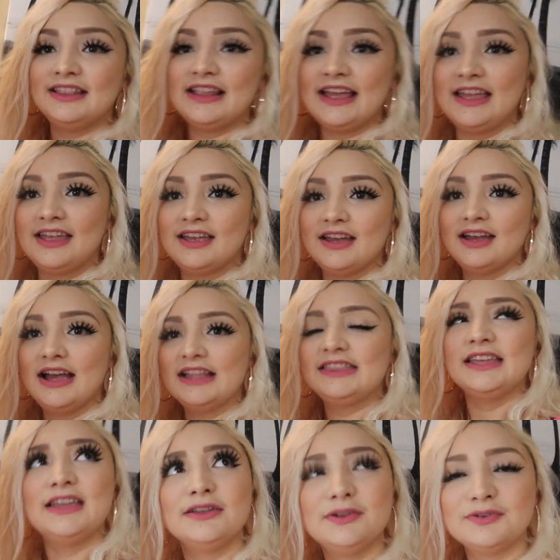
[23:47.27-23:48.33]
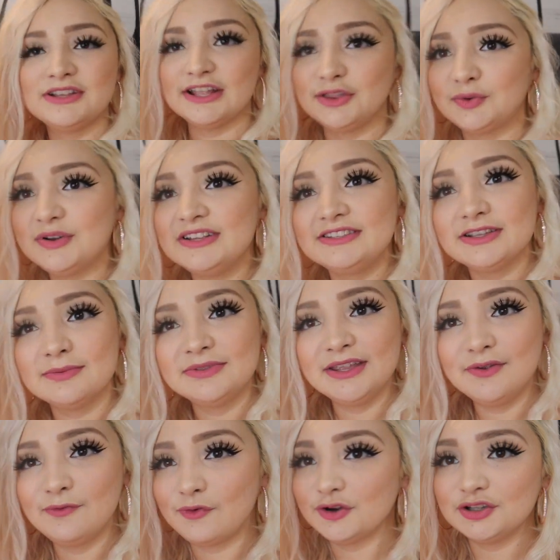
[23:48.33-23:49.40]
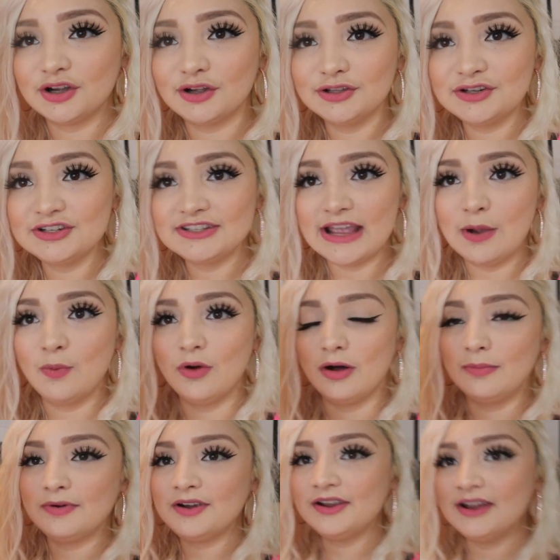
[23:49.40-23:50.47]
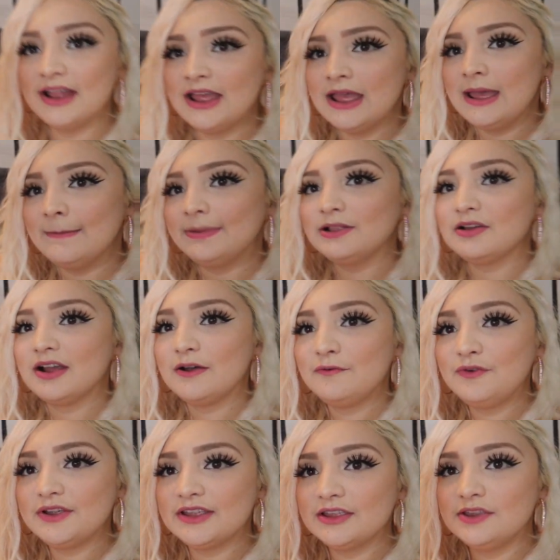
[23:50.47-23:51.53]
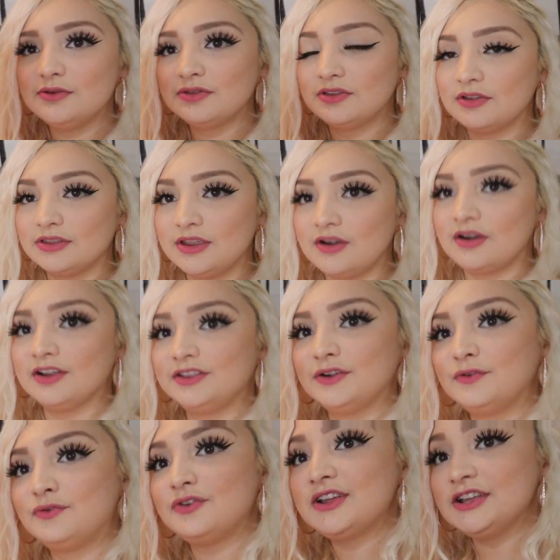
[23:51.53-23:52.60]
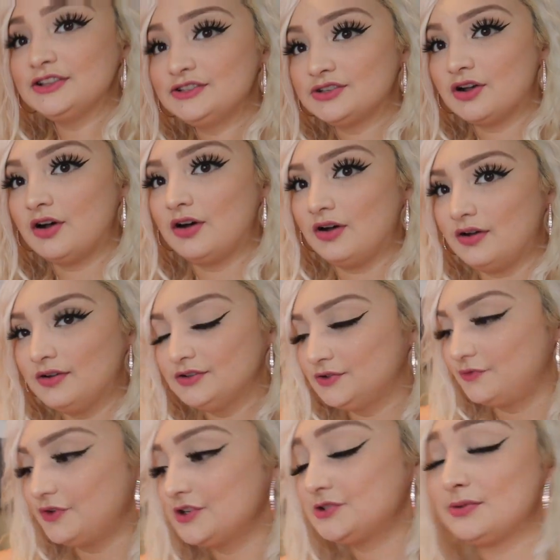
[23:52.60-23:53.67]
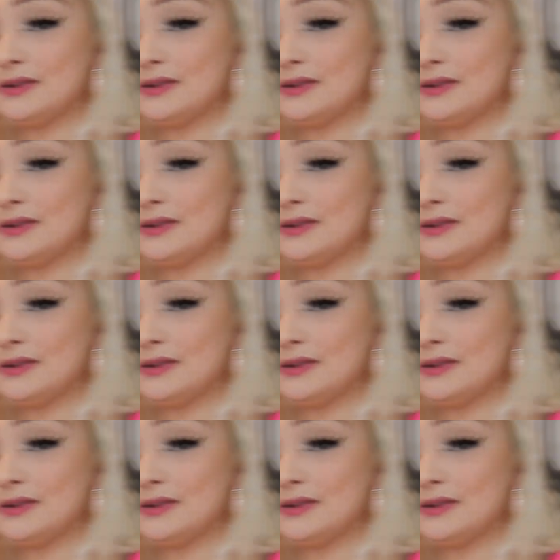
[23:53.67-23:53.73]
like, I think they were like three something, four dollars at Walmart. But look how freaking cute they are. They're freaking tall. So first of